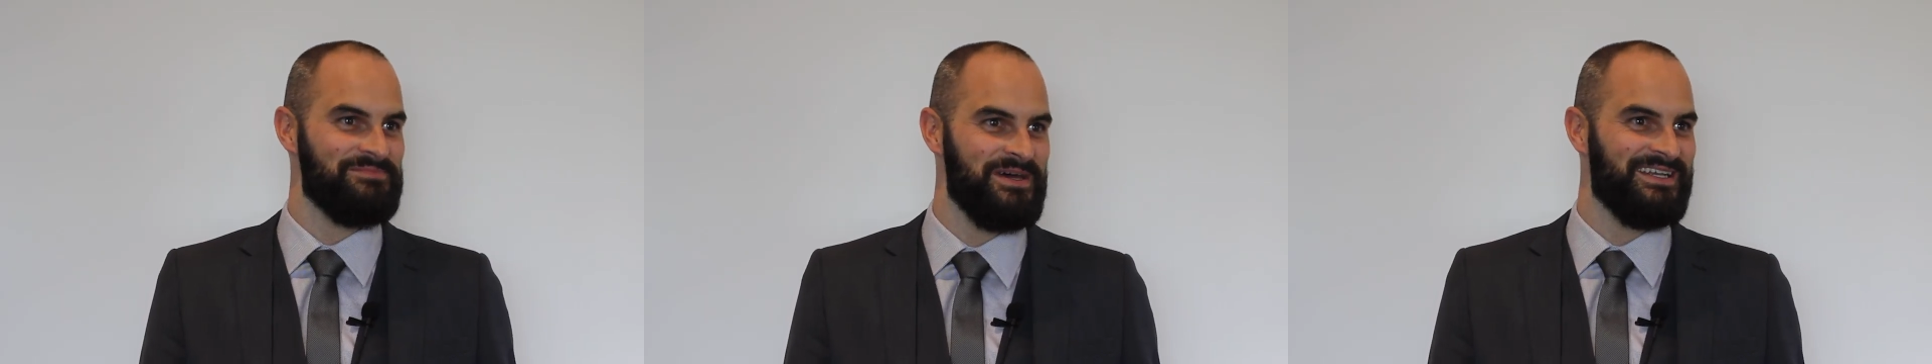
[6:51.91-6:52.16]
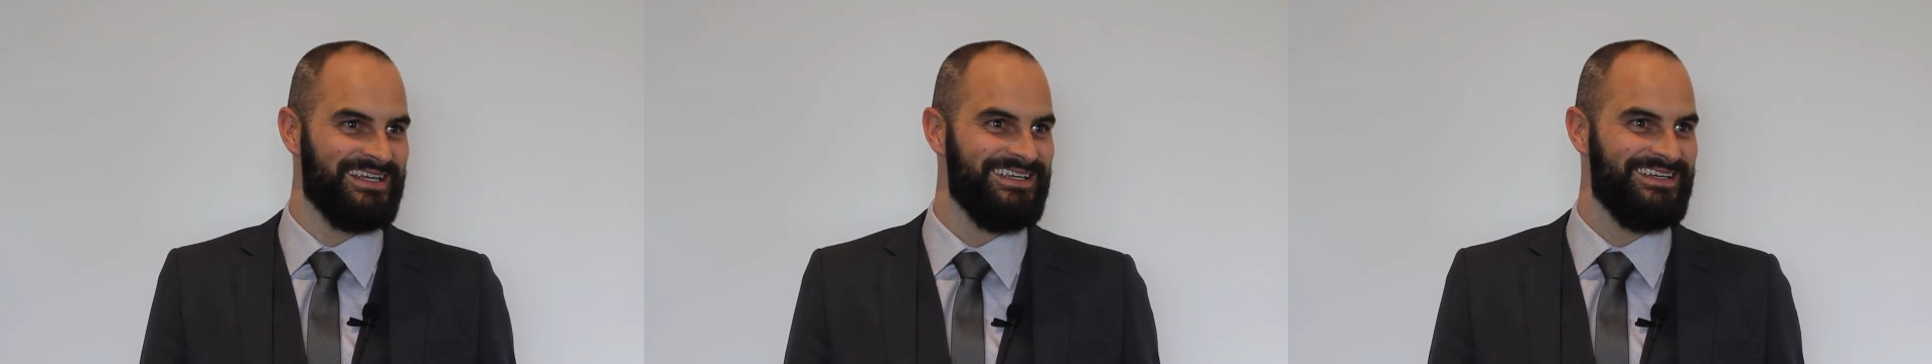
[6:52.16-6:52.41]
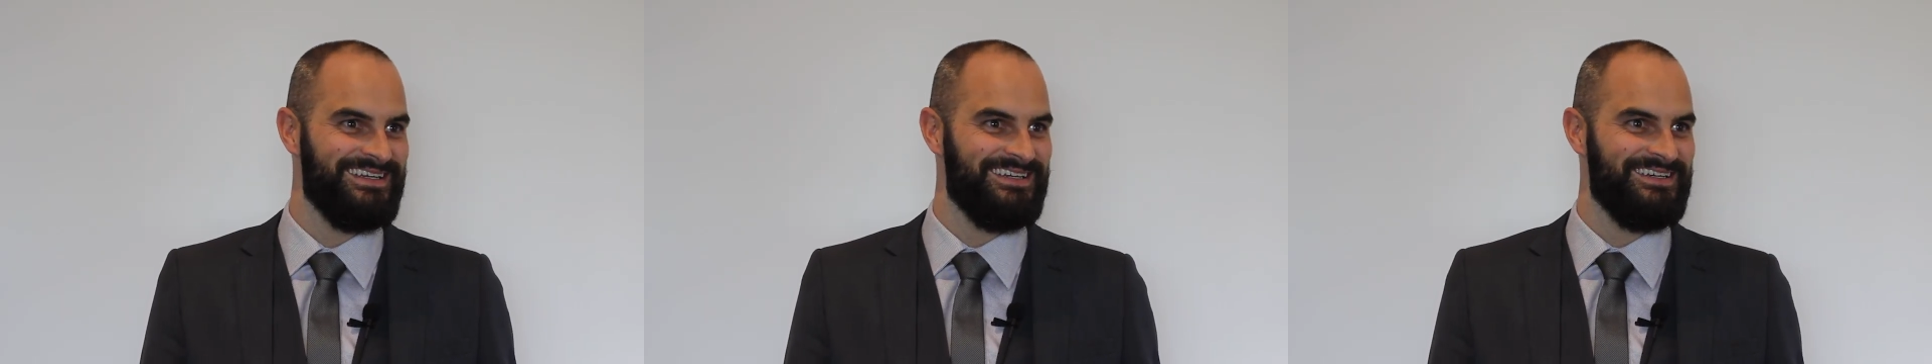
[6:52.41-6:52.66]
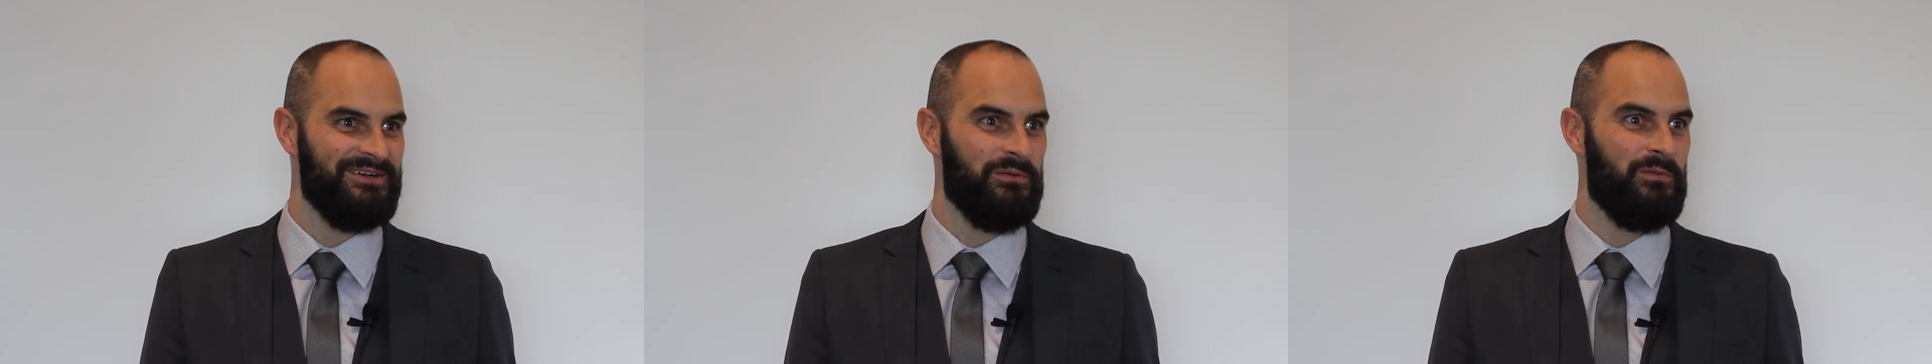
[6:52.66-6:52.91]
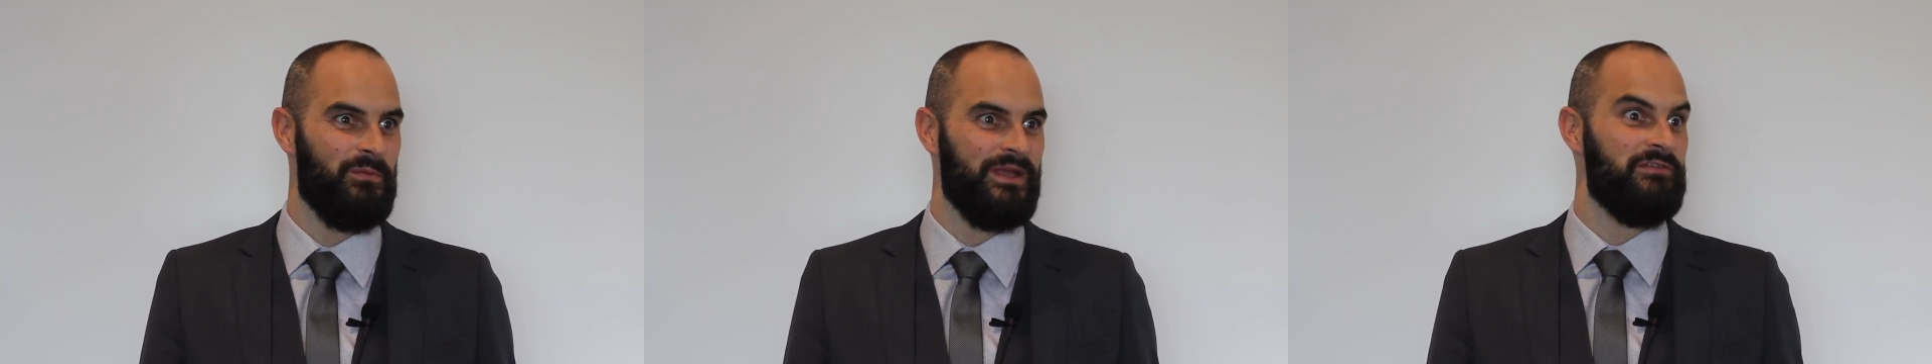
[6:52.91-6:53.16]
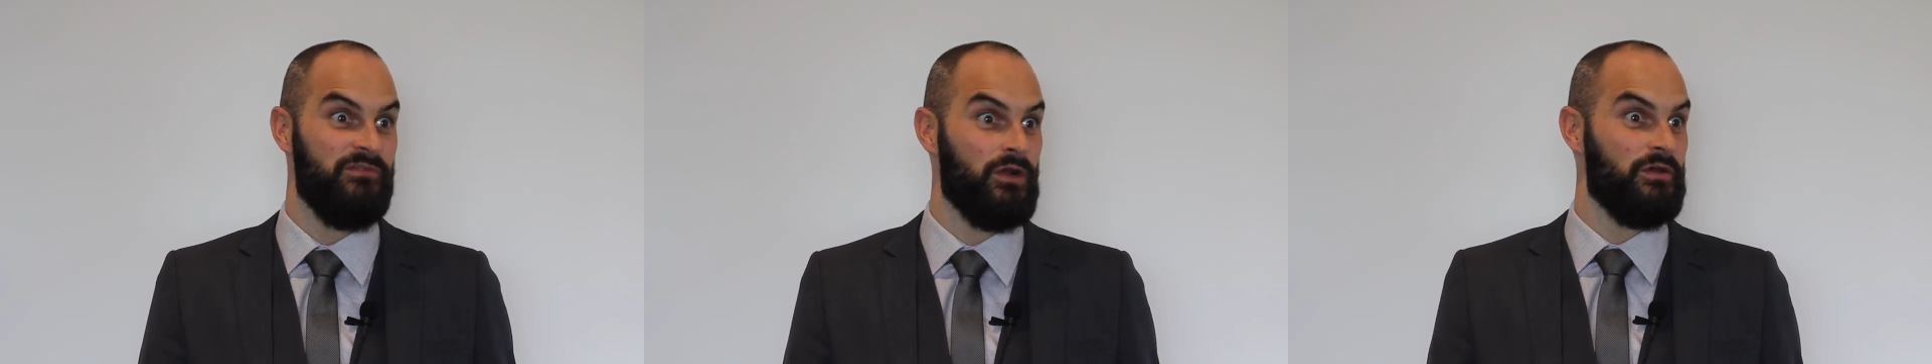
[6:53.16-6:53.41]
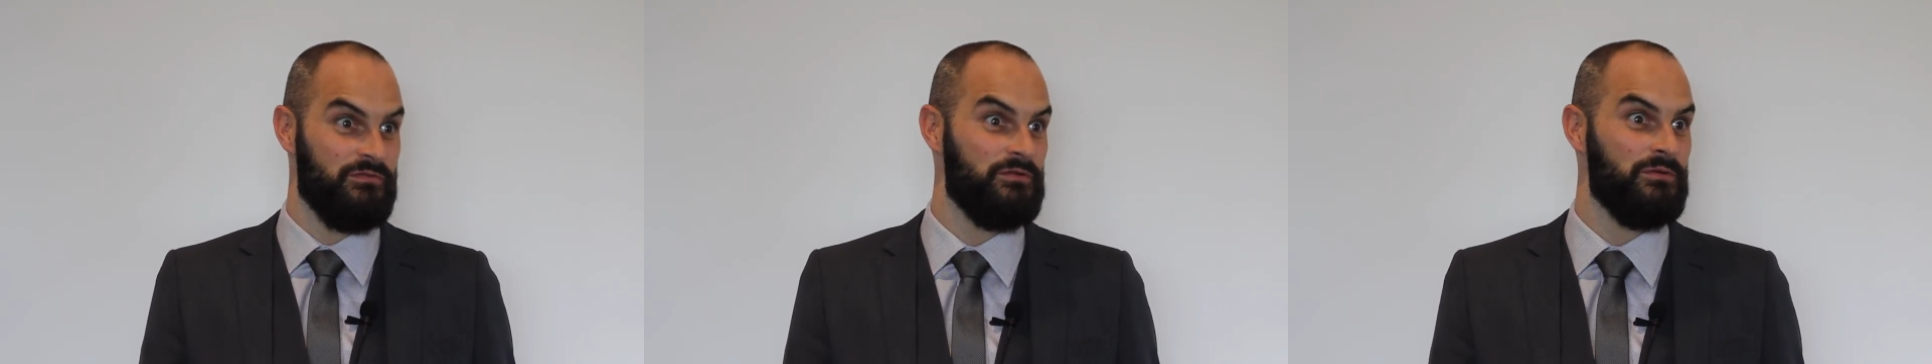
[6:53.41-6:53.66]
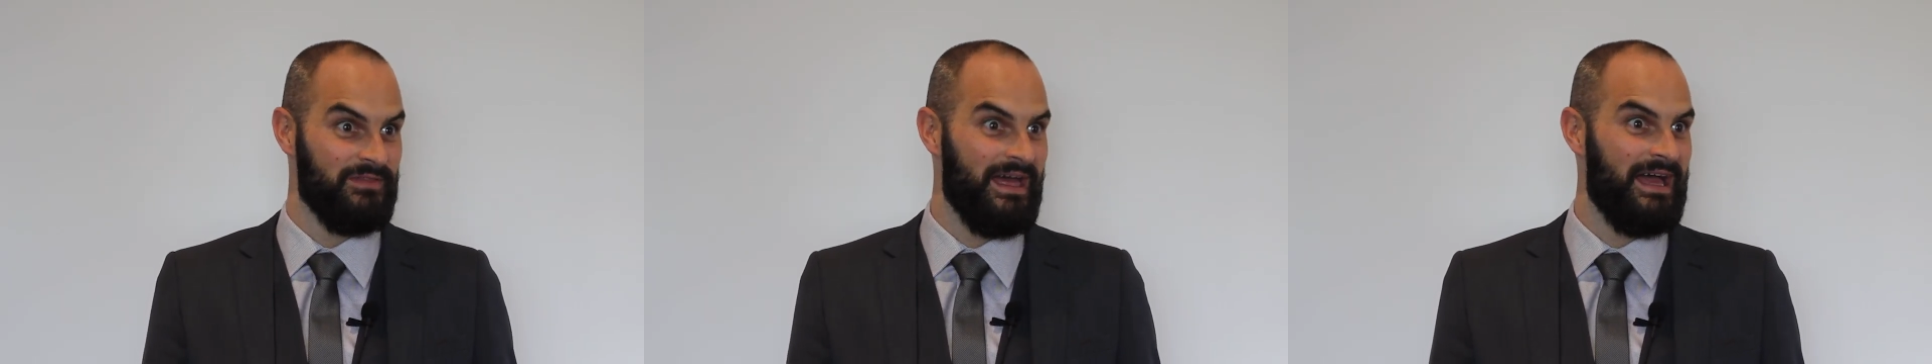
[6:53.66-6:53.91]
money, we follow
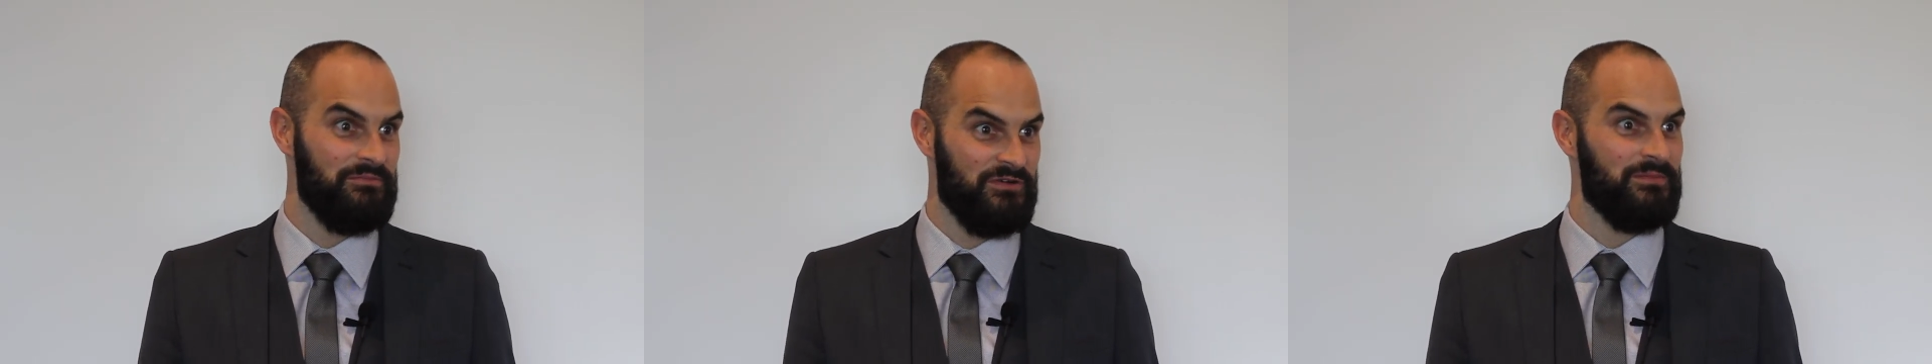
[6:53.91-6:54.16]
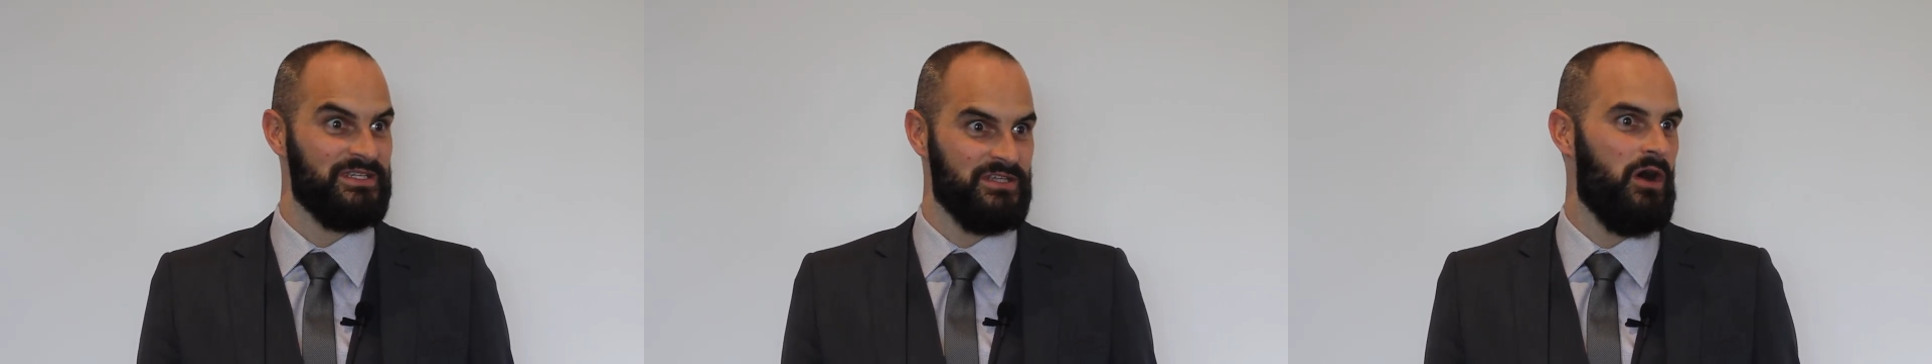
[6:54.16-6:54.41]
through with that promise.